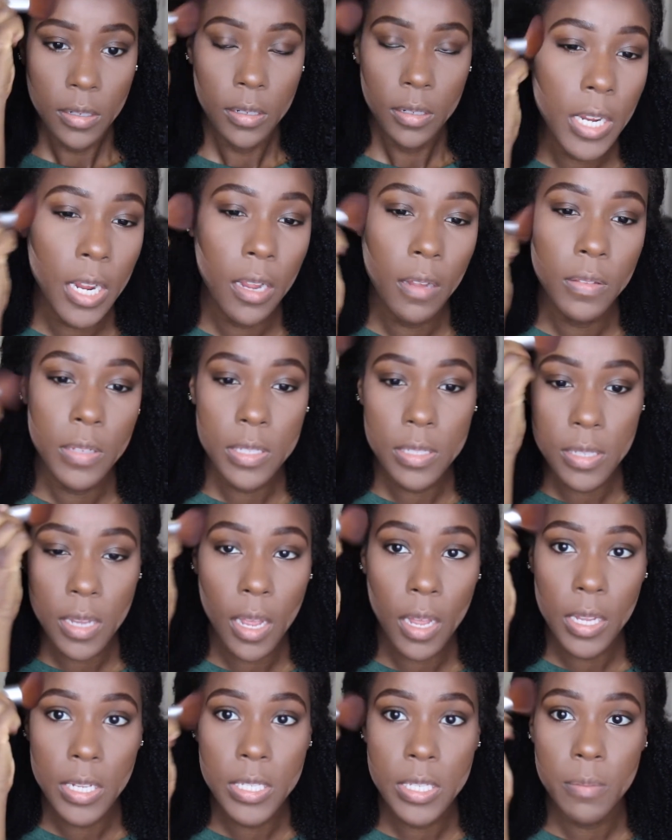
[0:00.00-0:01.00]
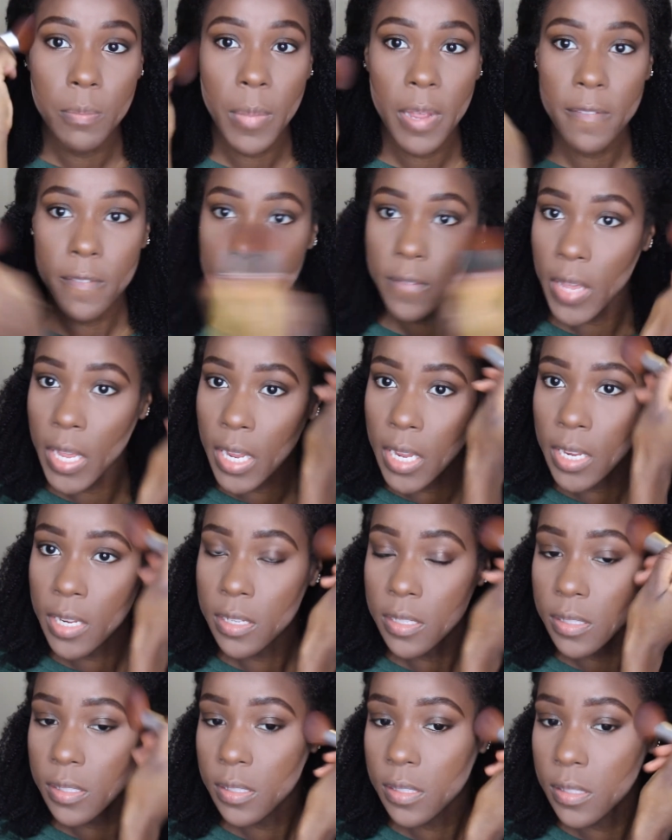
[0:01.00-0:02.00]
down the sides of my
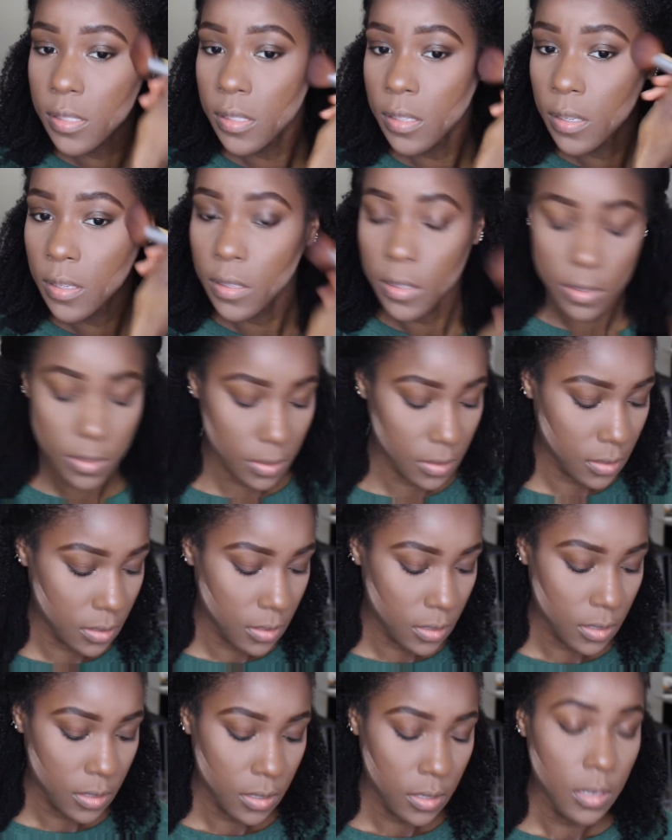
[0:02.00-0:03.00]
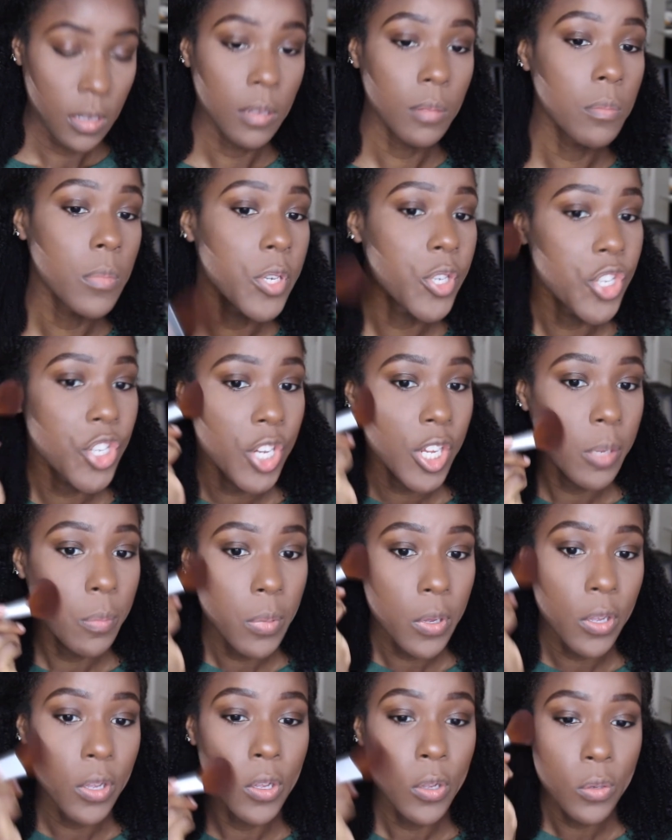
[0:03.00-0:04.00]
face, my
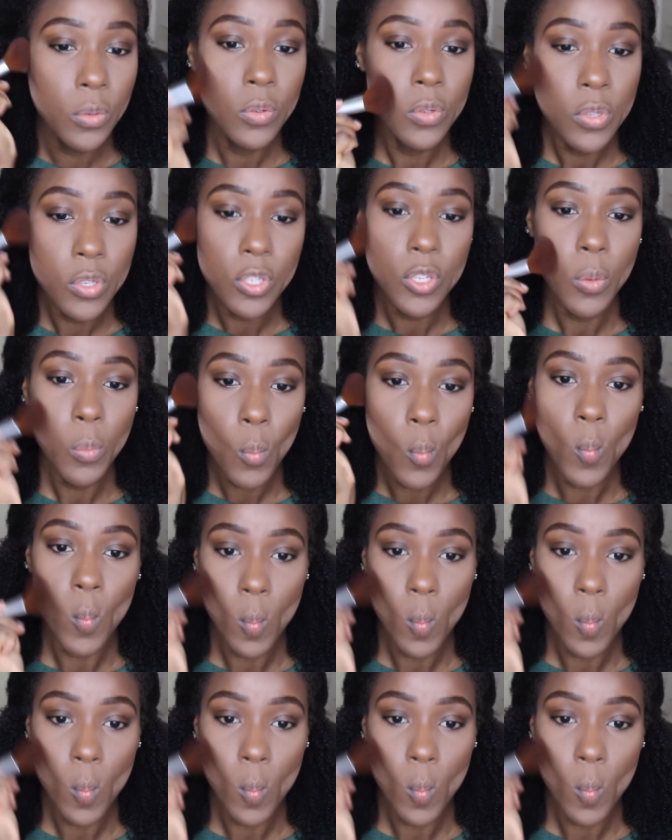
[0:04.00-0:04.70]
cheekbones,